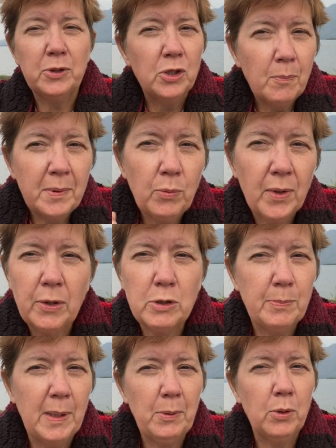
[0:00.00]
Don't be one of those
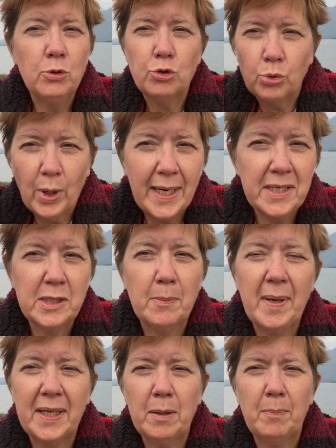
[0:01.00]
people who tries to
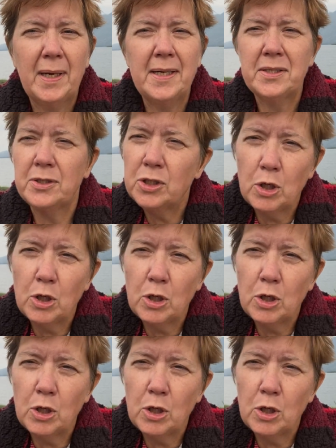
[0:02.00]
pet the bison.